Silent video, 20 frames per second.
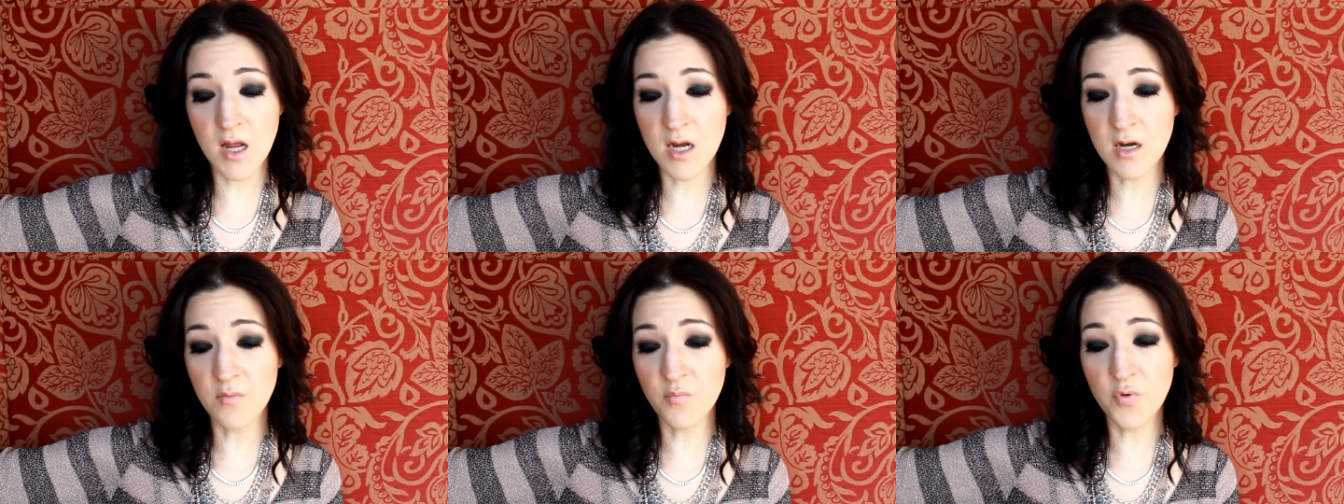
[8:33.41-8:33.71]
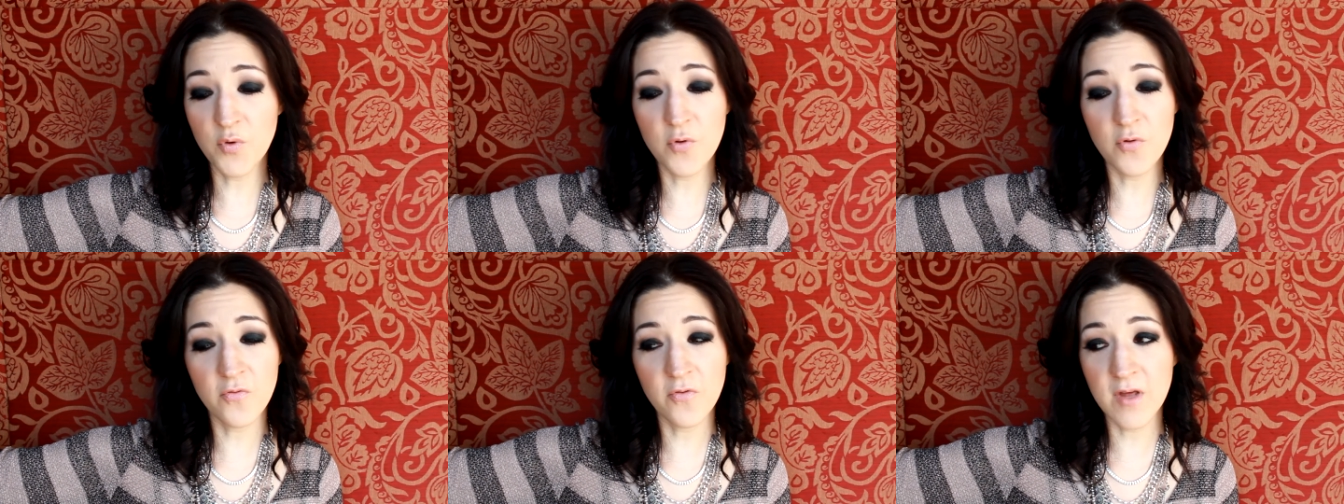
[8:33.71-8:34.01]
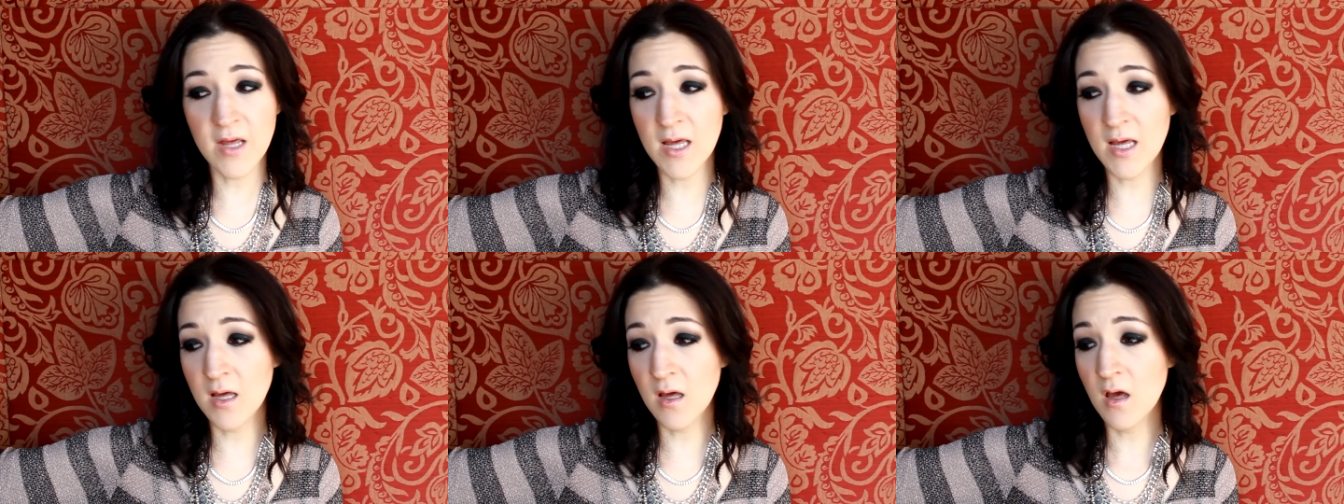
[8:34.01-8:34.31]
in
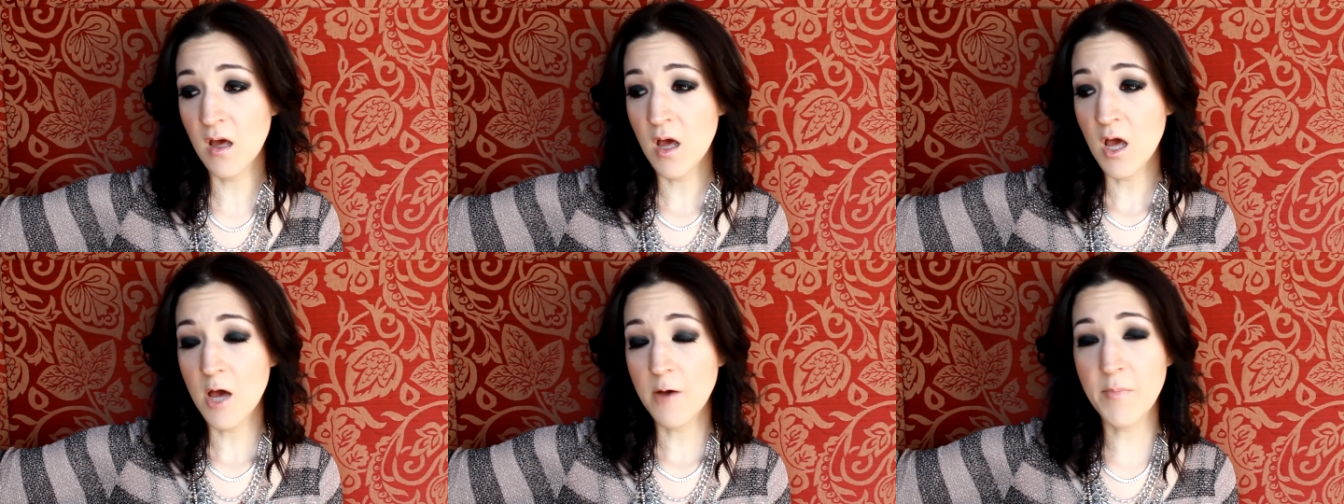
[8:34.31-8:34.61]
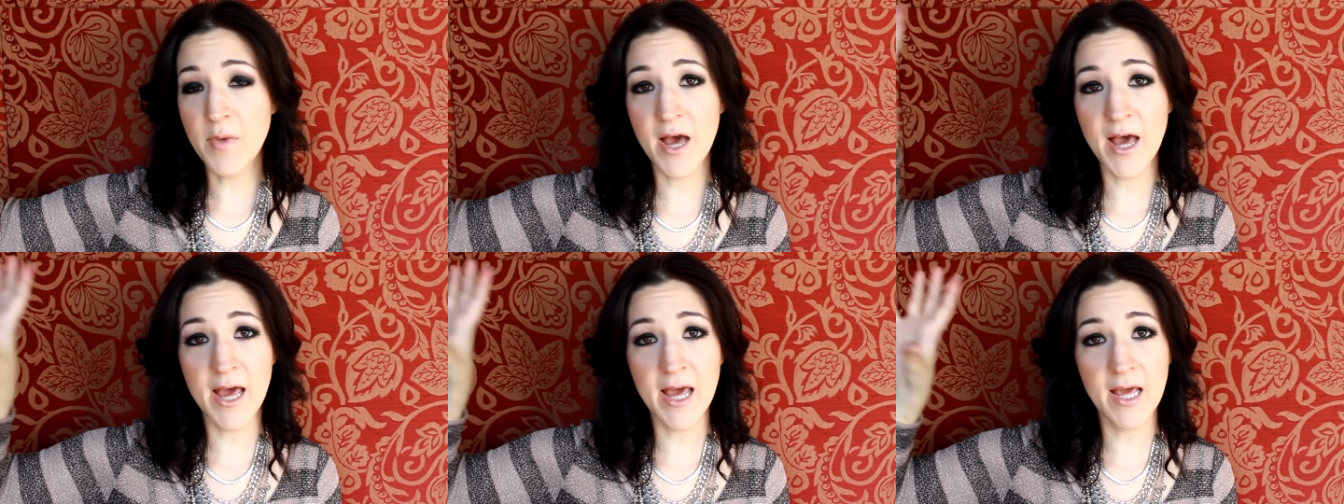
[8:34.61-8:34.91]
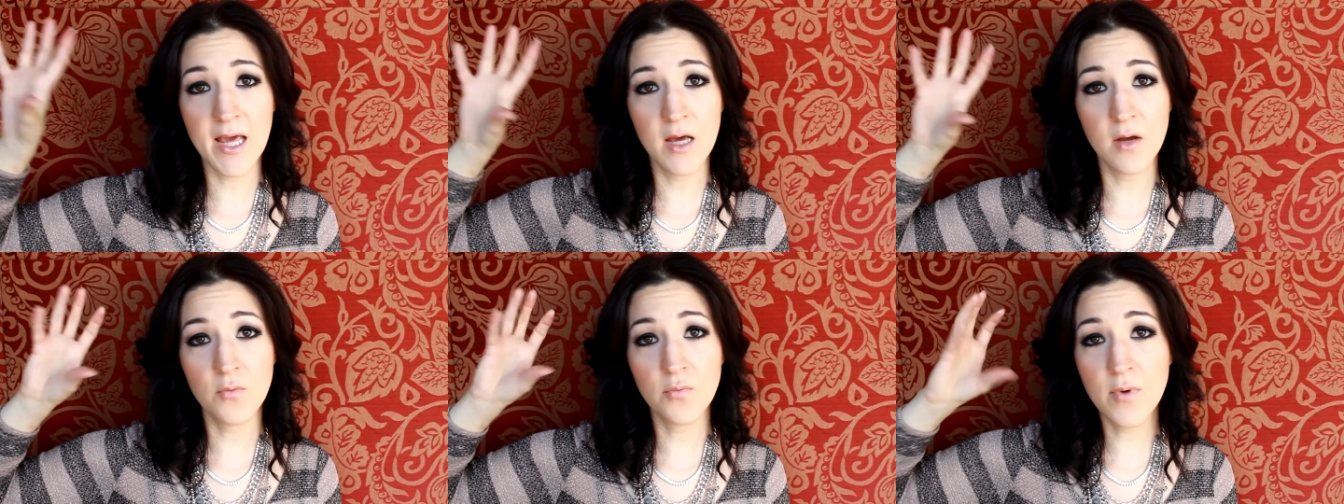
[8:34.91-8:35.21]
improving
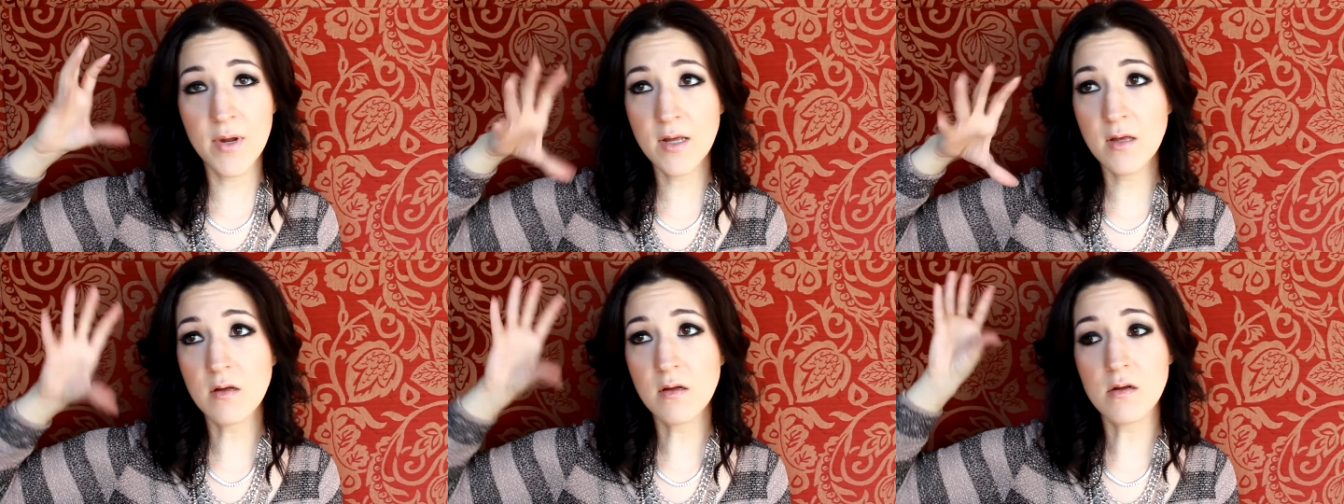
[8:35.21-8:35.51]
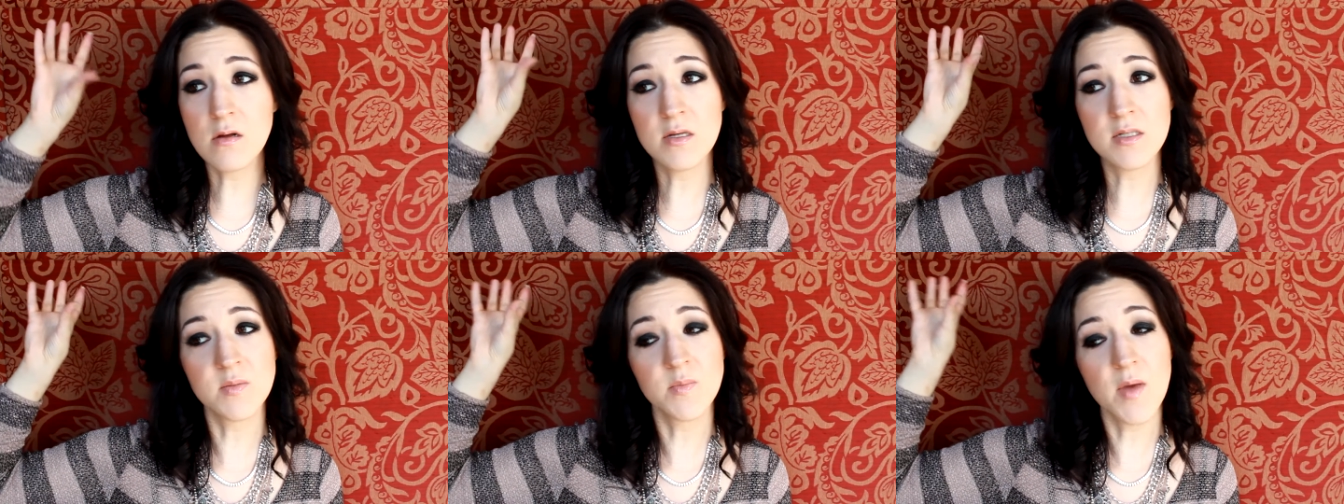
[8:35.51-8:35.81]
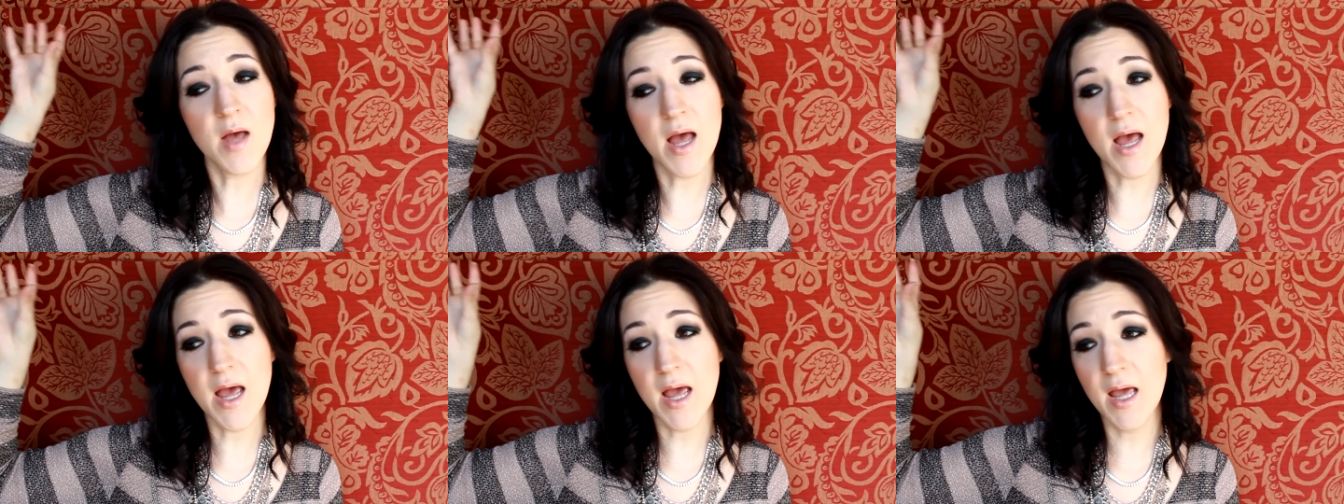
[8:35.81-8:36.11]
my wrinkles
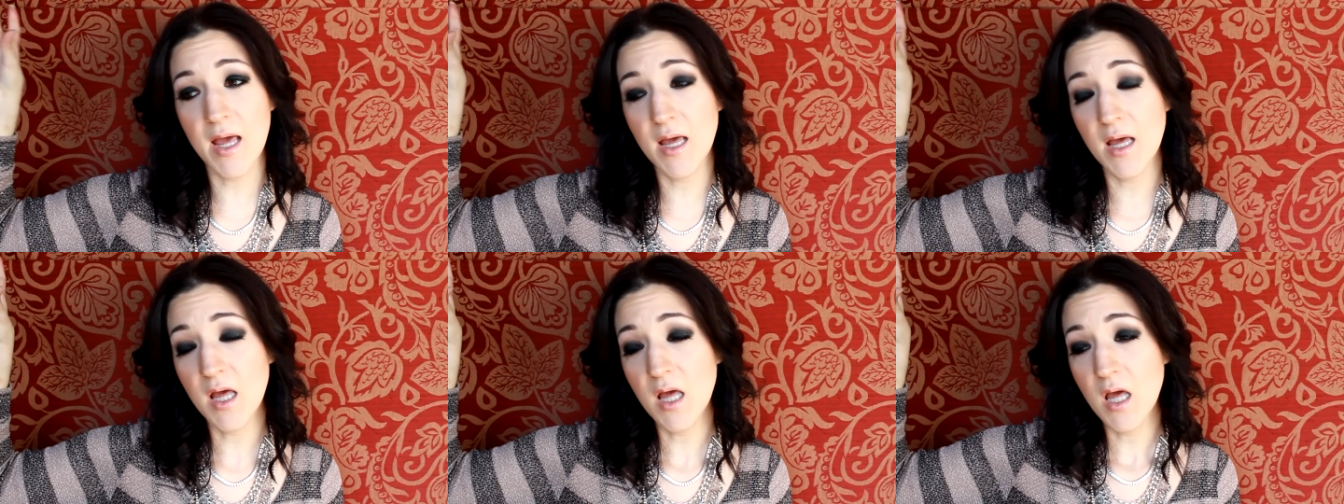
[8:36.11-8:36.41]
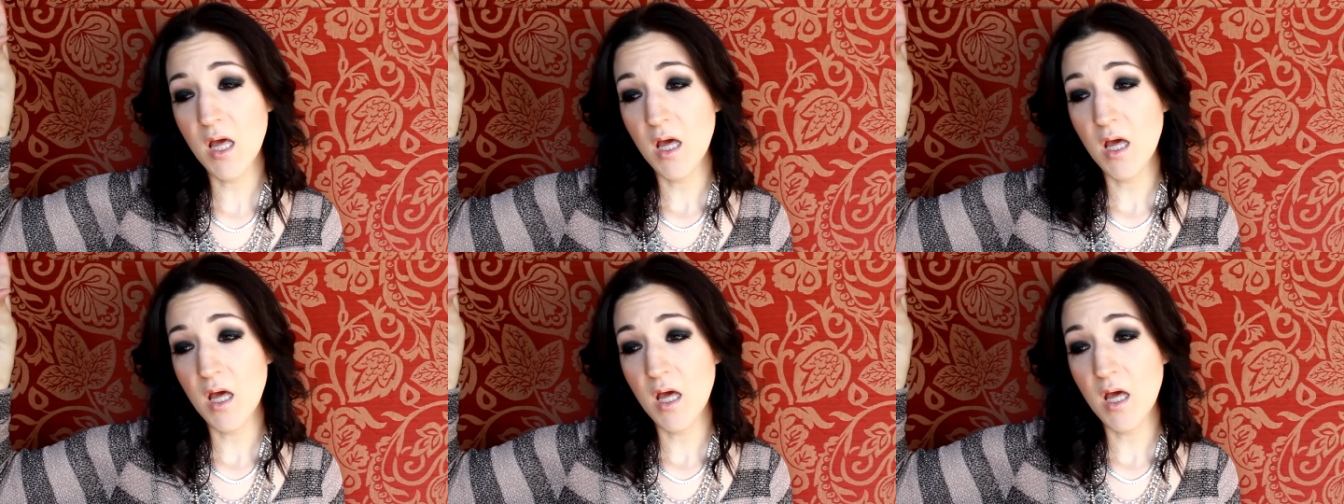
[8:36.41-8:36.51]
my